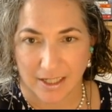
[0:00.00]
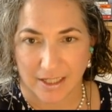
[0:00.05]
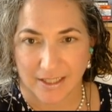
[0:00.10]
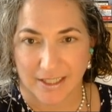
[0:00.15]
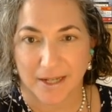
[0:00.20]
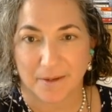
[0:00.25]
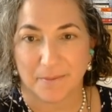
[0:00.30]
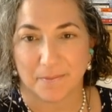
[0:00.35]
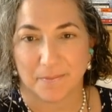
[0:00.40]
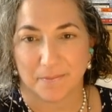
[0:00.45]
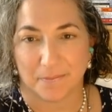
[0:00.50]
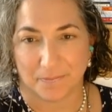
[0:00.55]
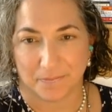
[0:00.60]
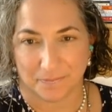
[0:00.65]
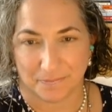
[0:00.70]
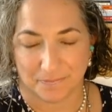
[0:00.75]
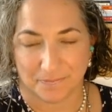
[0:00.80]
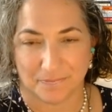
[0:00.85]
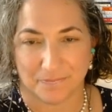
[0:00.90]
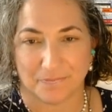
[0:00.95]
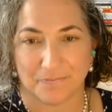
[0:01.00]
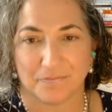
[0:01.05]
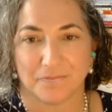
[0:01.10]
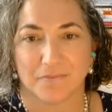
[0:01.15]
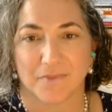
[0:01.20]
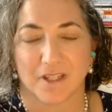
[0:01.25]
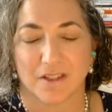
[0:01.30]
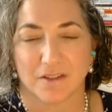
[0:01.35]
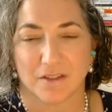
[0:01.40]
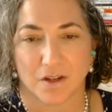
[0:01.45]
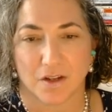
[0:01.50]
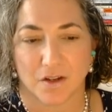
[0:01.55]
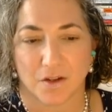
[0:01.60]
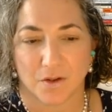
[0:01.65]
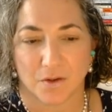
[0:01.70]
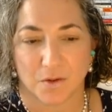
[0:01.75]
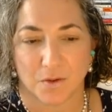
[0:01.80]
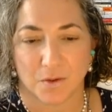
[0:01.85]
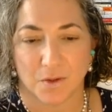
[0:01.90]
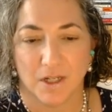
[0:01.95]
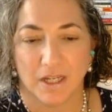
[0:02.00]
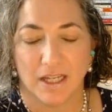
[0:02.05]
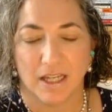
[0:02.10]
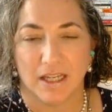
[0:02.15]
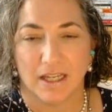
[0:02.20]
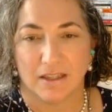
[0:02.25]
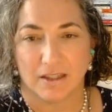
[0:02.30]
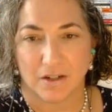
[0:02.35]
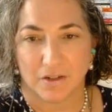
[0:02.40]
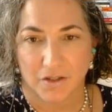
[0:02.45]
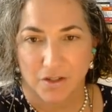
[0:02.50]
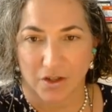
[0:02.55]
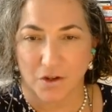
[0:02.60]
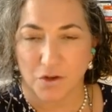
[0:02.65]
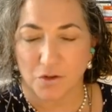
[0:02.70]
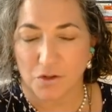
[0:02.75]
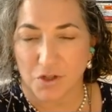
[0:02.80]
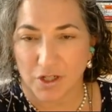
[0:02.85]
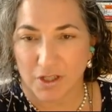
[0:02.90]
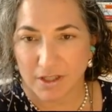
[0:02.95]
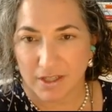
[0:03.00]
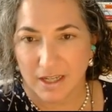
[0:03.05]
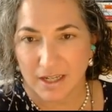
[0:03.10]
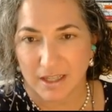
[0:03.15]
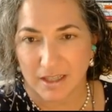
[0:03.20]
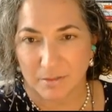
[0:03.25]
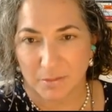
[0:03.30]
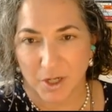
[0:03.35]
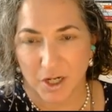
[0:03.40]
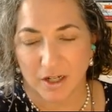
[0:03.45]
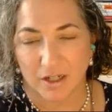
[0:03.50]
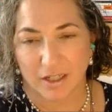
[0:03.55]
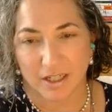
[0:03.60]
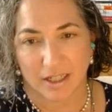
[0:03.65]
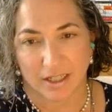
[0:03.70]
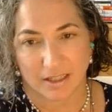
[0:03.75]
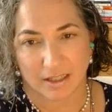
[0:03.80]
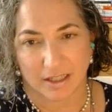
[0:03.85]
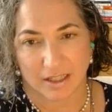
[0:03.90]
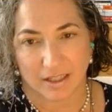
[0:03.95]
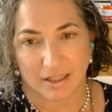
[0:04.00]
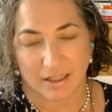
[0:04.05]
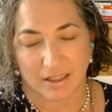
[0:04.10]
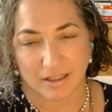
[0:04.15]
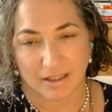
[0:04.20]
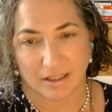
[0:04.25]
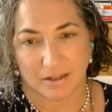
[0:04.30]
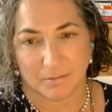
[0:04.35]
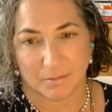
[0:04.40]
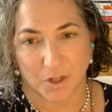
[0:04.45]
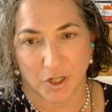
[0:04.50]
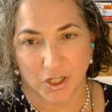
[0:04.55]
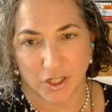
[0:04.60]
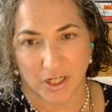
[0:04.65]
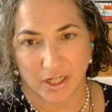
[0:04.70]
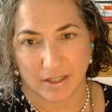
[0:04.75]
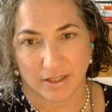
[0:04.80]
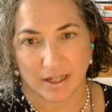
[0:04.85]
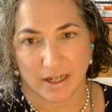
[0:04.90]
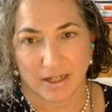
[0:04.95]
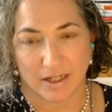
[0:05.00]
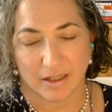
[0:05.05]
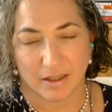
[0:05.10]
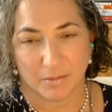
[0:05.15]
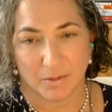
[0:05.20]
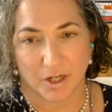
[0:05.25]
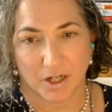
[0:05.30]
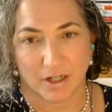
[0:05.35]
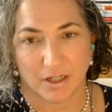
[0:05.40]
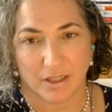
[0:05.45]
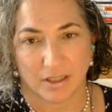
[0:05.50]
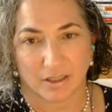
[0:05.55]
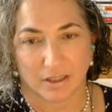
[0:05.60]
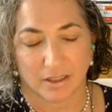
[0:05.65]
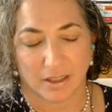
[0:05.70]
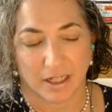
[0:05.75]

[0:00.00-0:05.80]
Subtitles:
Yep. So there's the ocean side of the park and the marshy side of the park.